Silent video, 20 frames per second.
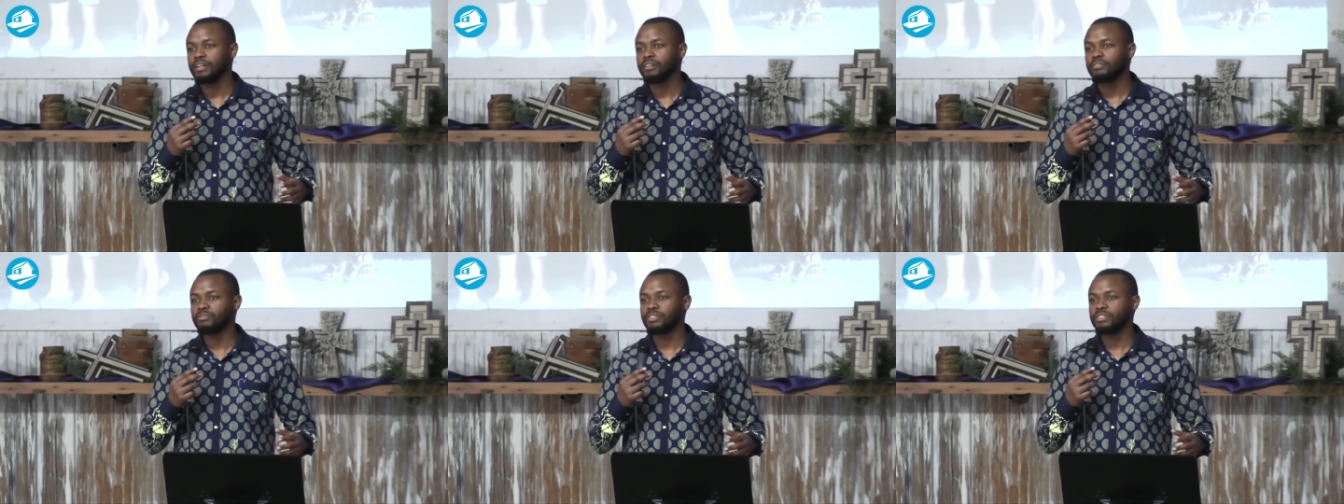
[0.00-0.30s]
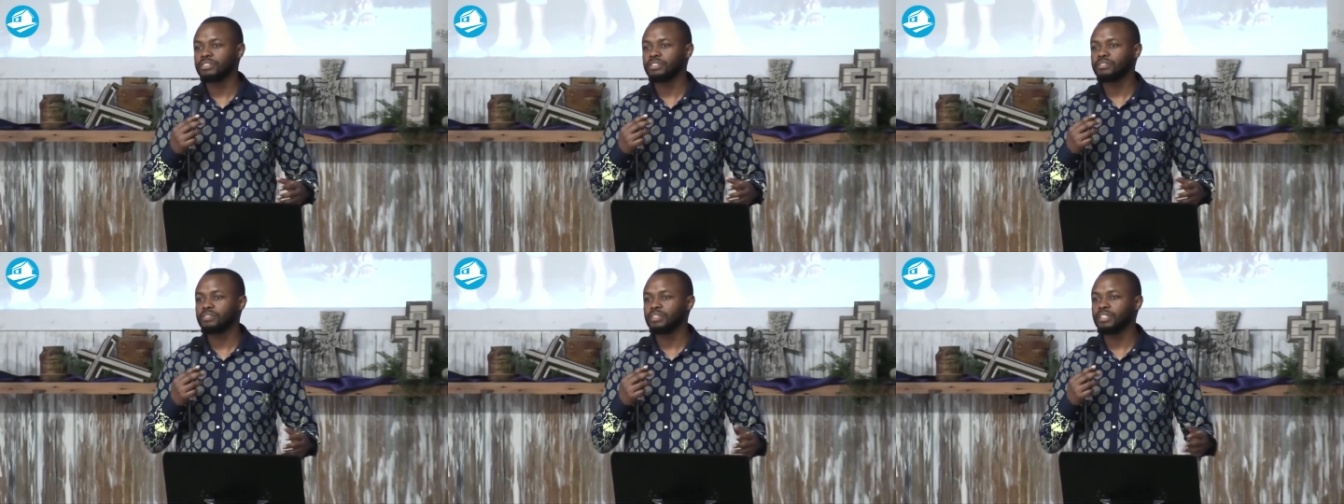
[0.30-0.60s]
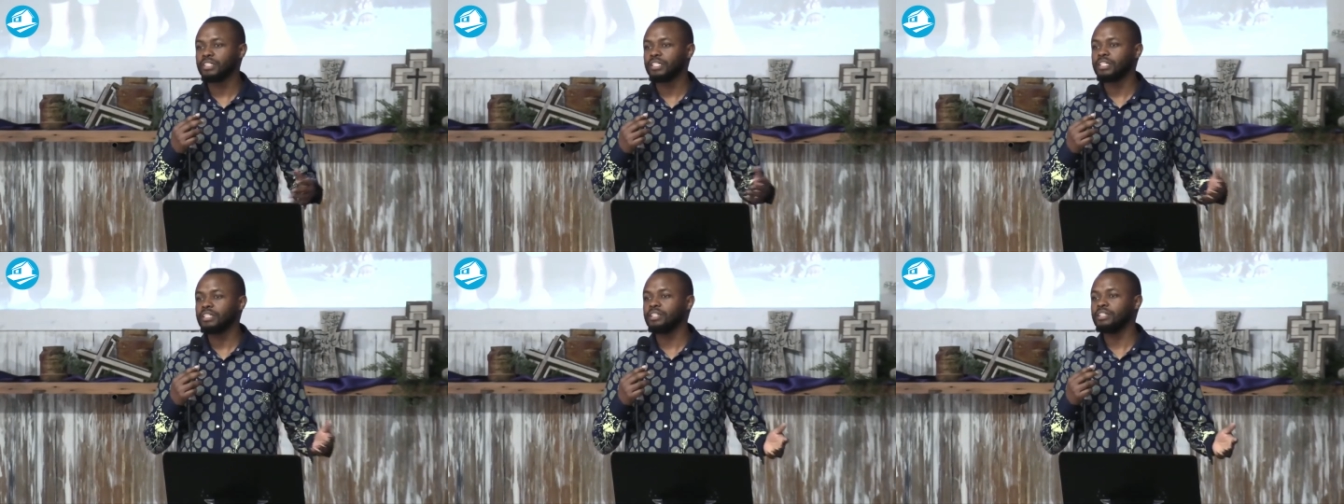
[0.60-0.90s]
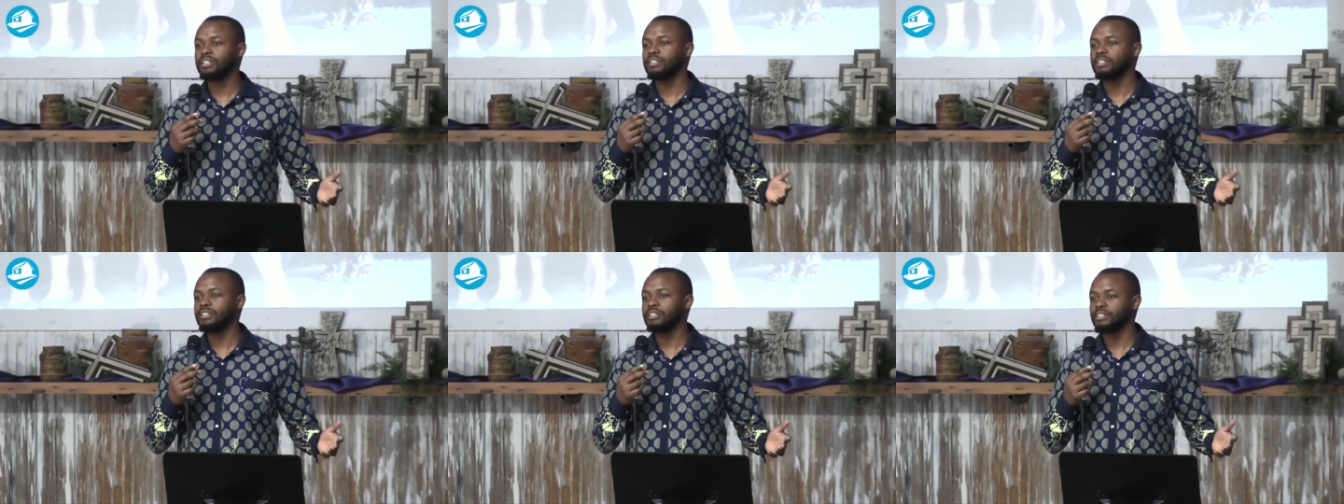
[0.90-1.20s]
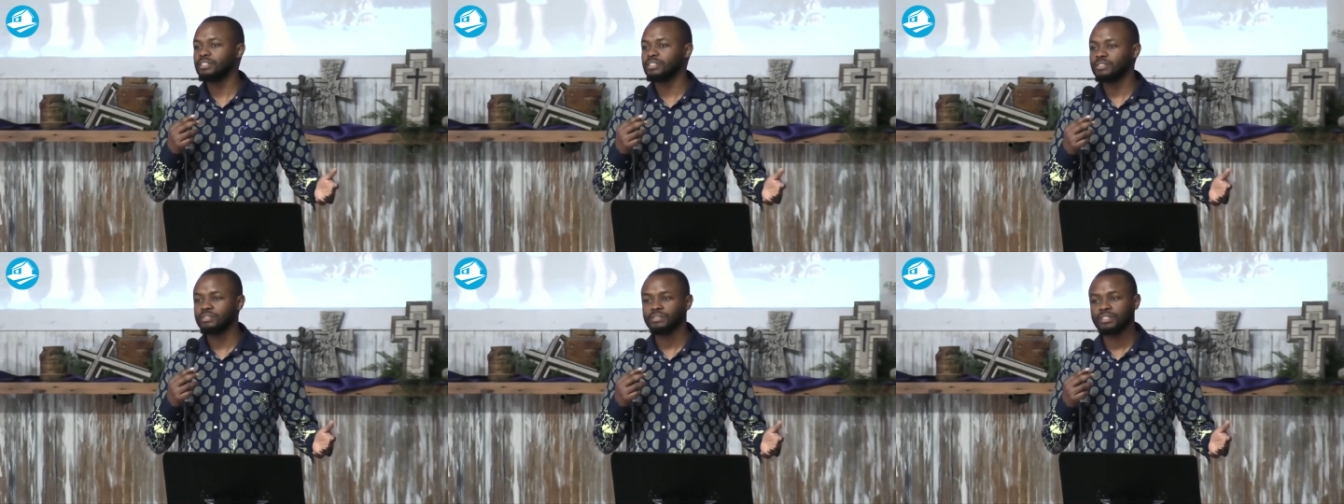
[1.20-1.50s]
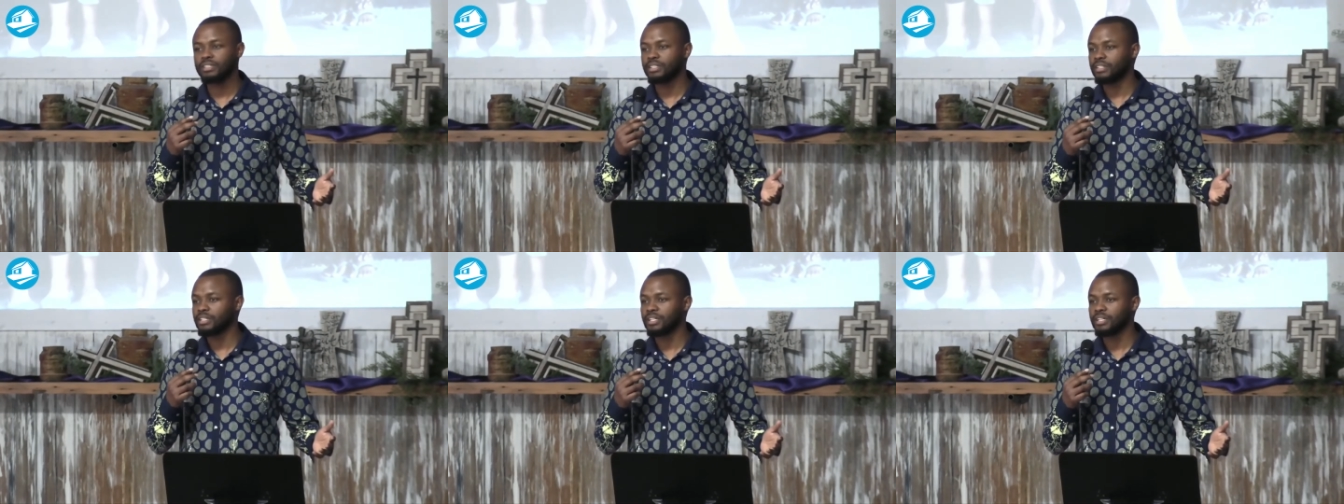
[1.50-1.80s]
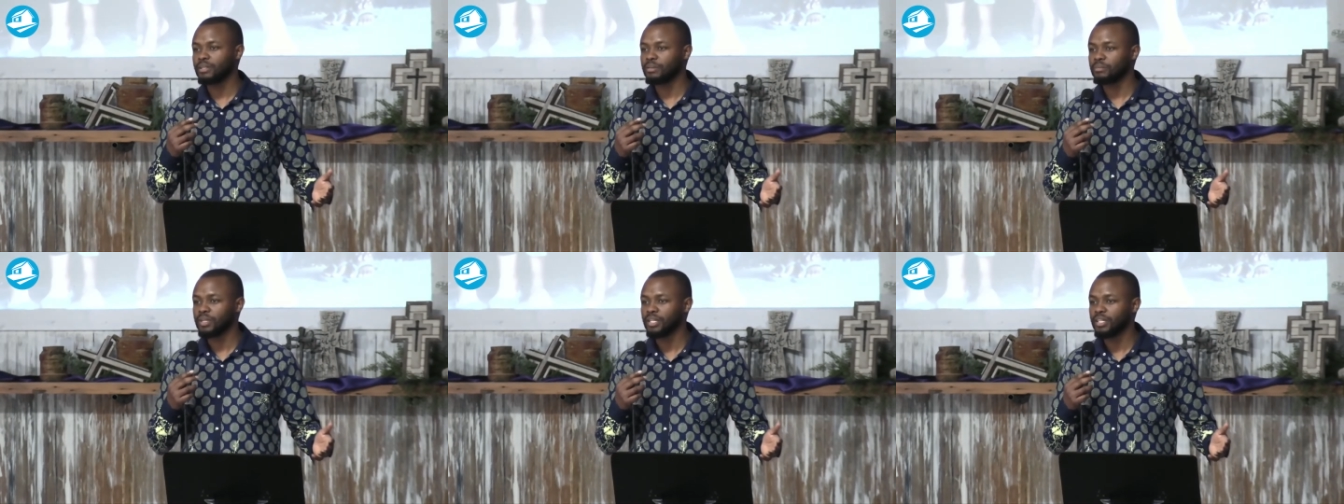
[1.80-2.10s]
For 17 years you didn't
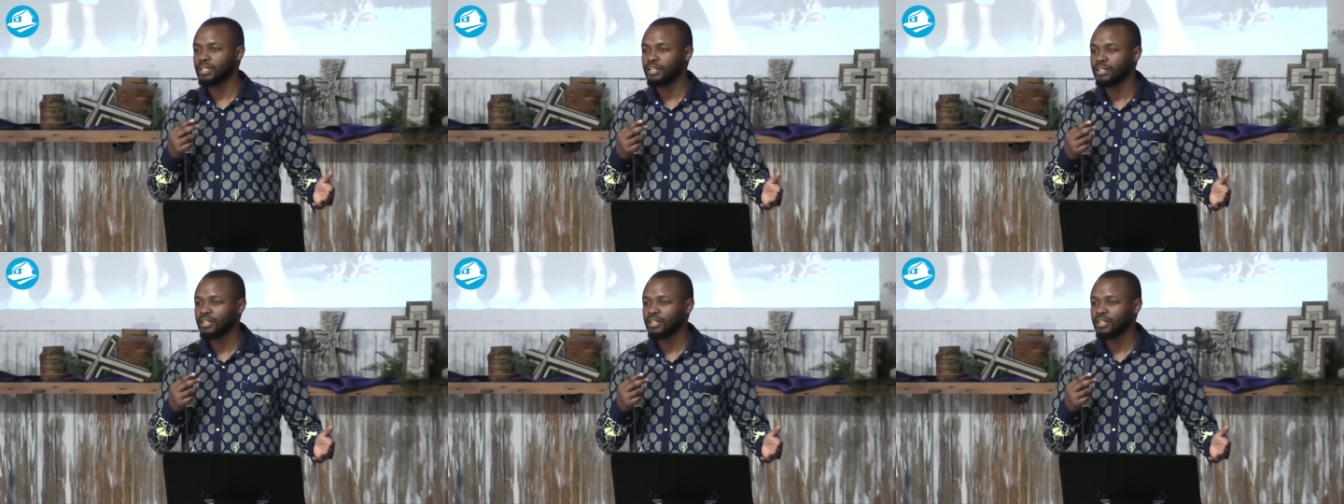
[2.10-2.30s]
kill me.